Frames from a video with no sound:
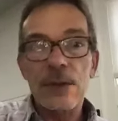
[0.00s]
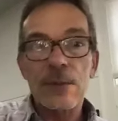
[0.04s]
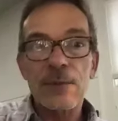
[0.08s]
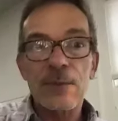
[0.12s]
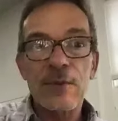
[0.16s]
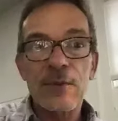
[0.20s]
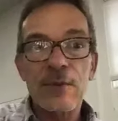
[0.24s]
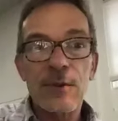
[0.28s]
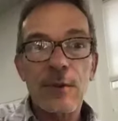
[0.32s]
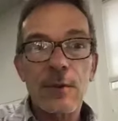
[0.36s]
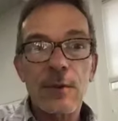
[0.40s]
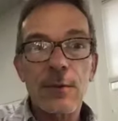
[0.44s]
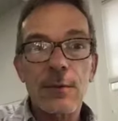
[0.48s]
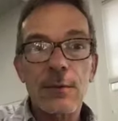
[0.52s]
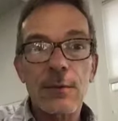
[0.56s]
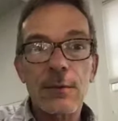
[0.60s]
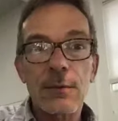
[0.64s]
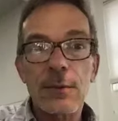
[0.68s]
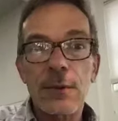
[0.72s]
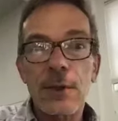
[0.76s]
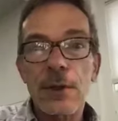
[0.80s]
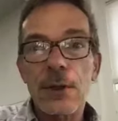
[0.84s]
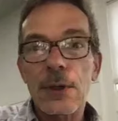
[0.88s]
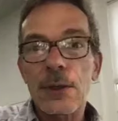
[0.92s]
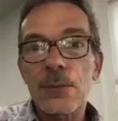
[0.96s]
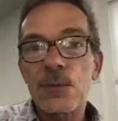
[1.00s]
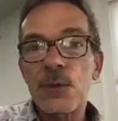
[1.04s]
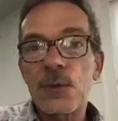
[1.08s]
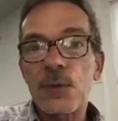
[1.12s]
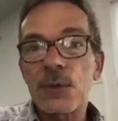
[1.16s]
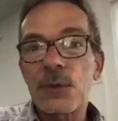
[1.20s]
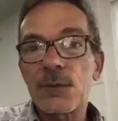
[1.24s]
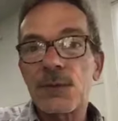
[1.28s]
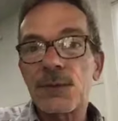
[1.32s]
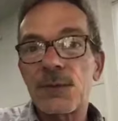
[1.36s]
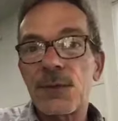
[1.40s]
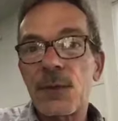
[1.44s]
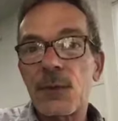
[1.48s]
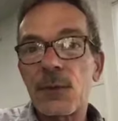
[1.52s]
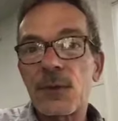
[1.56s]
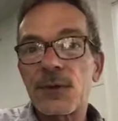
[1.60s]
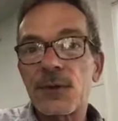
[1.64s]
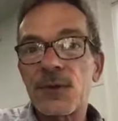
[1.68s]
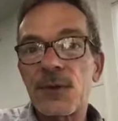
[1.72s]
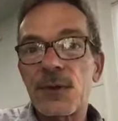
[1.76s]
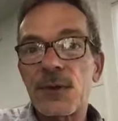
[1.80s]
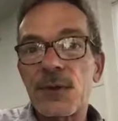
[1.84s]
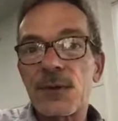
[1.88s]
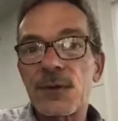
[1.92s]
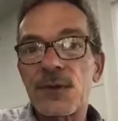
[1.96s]
So I'm looking forward
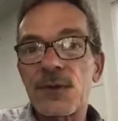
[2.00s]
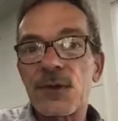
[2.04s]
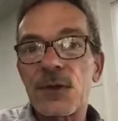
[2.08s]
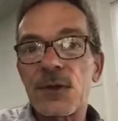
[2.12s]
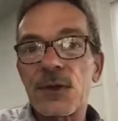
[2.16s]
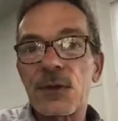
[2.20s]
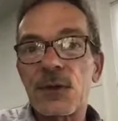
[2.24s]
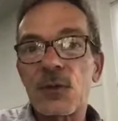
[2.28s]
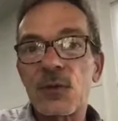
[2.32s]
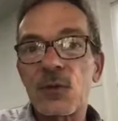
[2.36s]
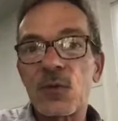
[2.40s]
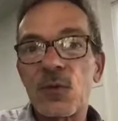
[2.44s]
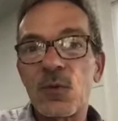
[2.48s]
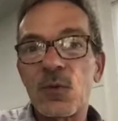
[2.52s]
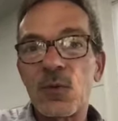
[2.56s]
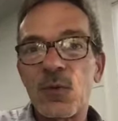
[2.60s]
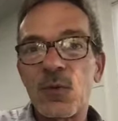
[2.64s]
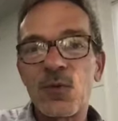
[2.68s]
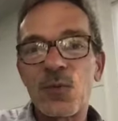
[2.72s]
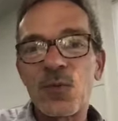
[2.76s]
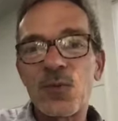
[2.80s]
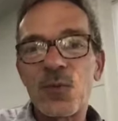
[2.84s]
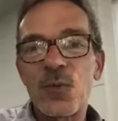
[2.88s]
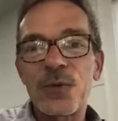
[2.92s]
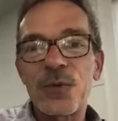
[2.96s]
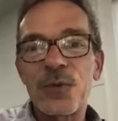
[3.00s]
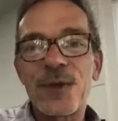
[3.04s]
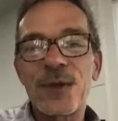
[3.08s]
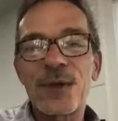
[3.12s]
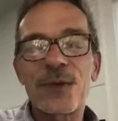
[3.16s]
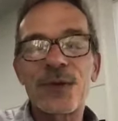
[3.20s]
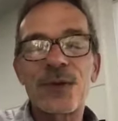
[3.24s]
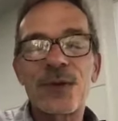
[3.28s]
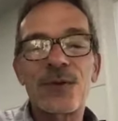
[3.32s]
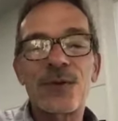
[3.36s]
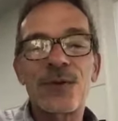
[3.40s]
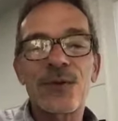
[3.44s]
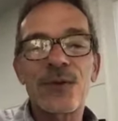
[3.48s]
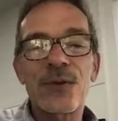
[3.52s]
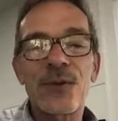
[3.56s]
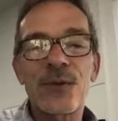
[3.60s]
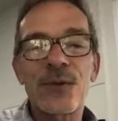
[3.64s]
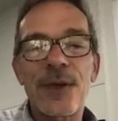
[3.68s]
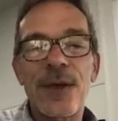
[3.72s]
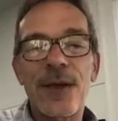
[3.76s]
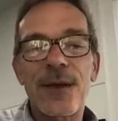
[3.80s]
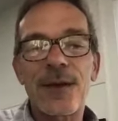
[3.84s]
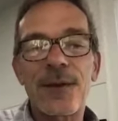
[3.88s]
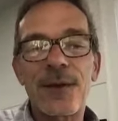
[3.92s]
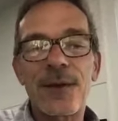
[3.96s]
to seeing what they can do. So
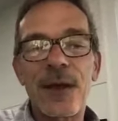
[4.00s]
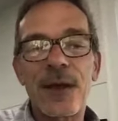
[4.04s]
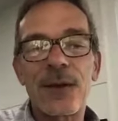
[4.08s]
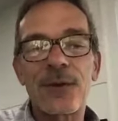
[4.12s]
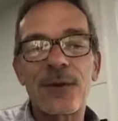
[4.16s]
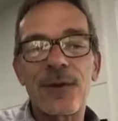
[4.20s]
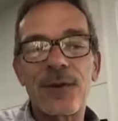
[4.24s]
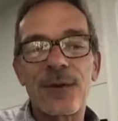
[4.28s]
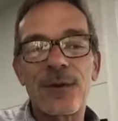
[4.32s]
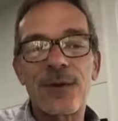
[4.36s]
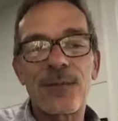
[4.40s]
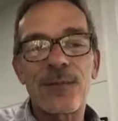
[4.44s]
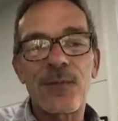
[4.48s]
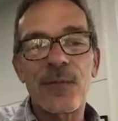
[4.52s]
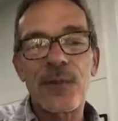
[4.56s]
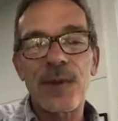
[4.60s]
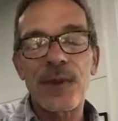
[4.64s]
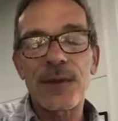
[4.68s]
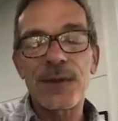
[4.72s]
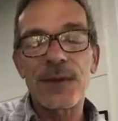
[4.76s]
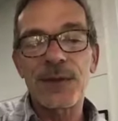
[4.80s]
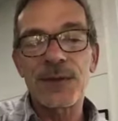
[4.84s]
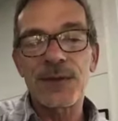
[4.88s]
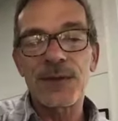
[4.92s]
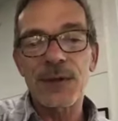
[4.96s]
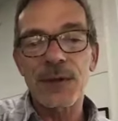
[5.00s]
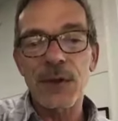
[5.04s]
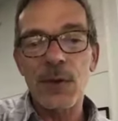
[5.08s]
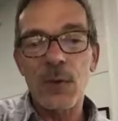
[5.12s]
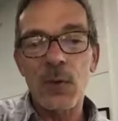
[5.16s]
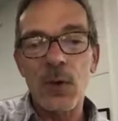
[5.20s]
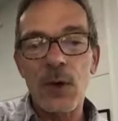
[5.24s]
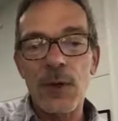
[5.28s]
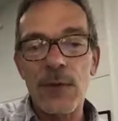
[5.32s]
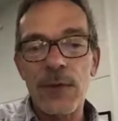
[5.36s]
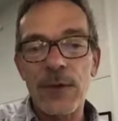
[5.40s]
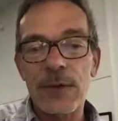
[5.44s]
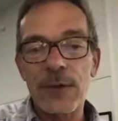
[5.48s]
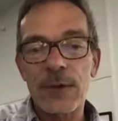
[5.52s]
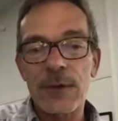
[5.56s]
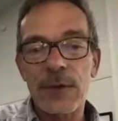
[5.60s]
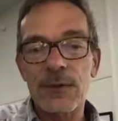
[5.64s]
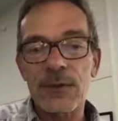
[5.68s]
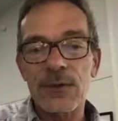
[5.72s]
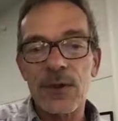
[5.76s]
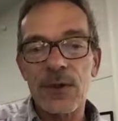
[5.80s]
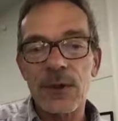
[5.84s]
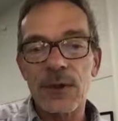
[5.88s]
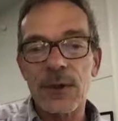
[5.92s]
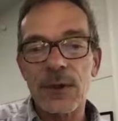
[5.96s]
yeah, they need to go on there and
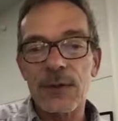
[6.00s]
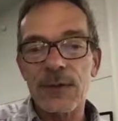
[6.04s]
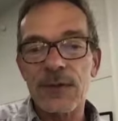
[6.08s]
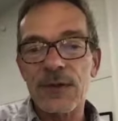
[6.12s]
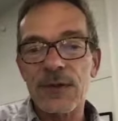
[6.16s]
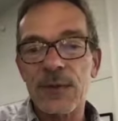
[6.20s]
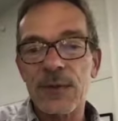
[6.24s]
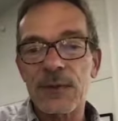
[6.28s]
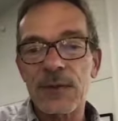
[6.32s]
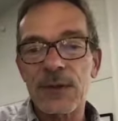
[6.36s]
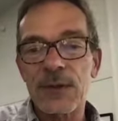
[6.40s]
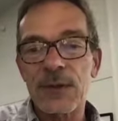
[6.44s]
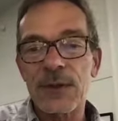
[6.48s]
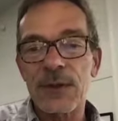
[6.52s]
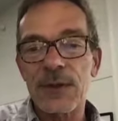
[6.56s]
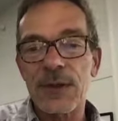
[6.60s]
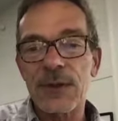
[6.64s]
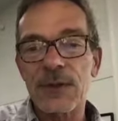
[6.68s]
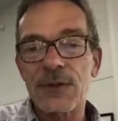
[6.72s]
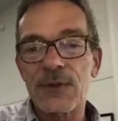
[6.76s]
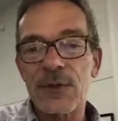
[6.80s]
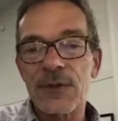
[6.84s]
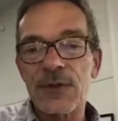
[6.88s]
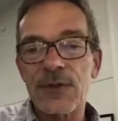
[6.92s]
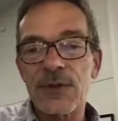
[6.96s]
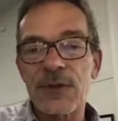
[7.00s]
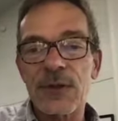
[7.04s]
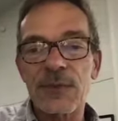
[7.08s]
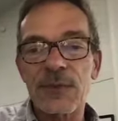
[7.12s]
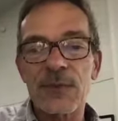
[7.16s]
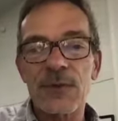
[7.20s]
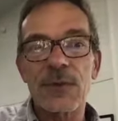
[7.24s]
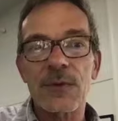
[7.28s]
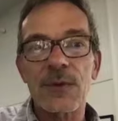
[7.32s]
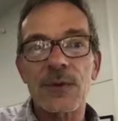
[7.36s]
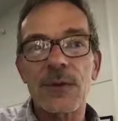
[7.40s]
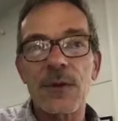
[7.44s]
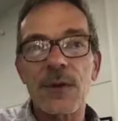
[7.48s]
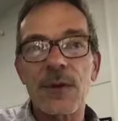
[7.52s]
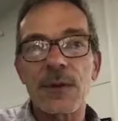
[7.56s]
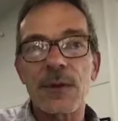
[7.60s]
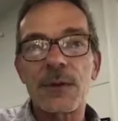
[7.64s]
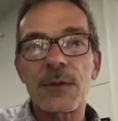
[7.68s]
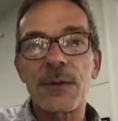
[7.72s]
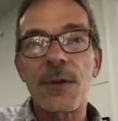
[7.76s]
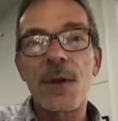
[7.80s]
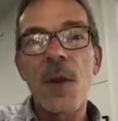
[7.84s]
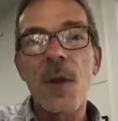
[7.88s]
check out something that interests them so that they can